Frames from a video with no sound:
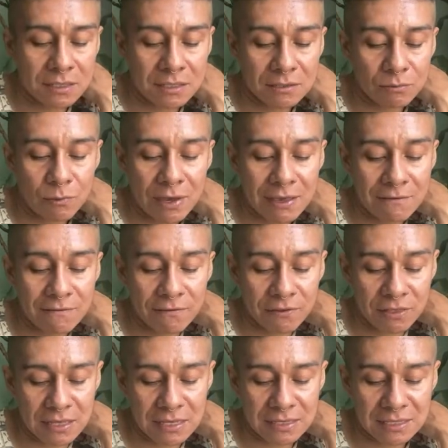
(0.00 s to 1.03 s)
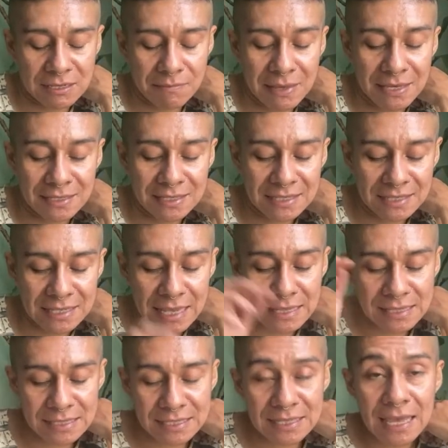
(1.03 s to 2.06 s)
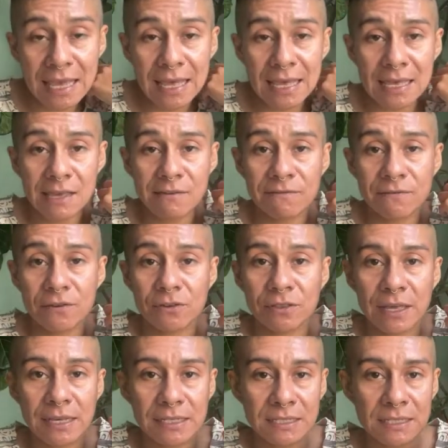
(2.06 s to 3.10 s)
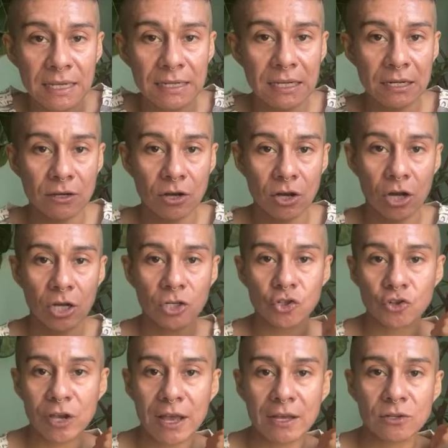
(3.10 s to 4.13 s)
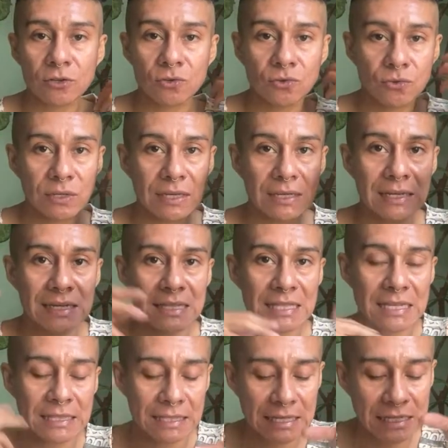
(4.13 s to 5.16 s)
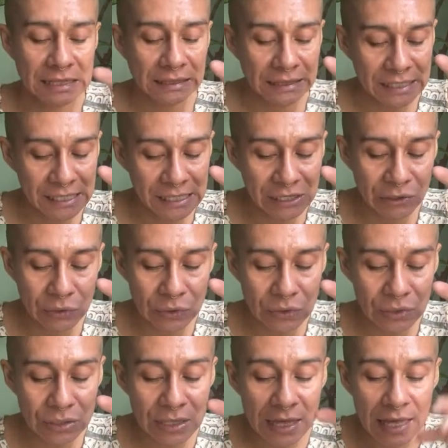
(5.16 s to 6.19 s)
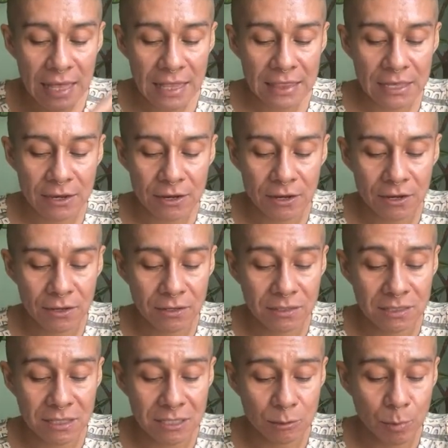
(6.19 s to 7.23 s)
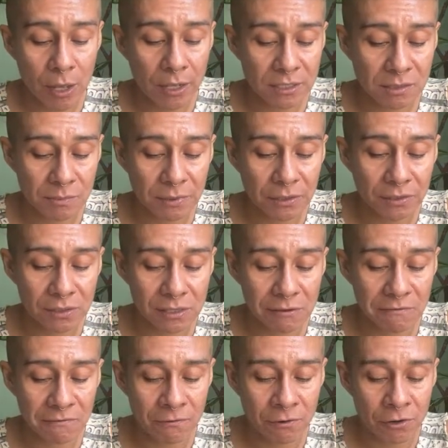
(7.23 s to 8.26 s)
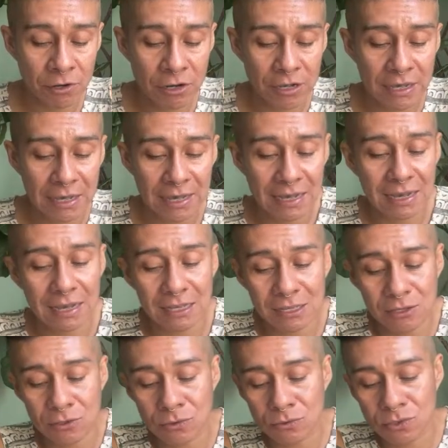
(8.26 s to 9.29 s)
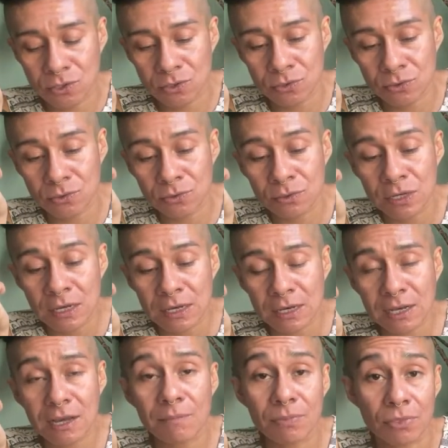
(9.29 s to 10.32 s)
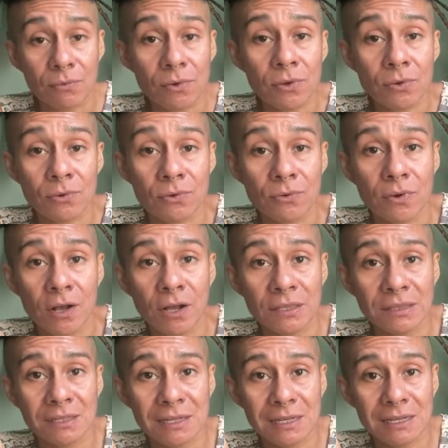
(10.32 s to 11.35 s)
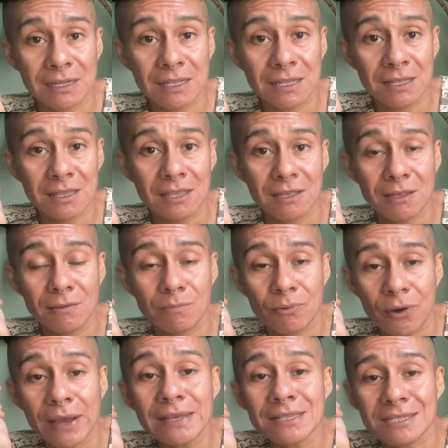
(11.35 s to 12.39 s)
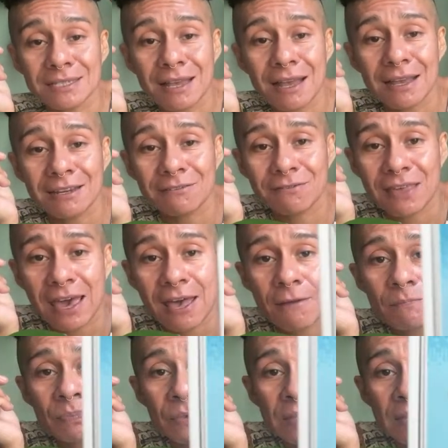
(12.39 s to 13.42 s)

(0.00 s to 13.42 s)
this way for things to make sense. If you're like signing a contract or doing anything like legal, there's this possibility for you to come through on like the bright side of that,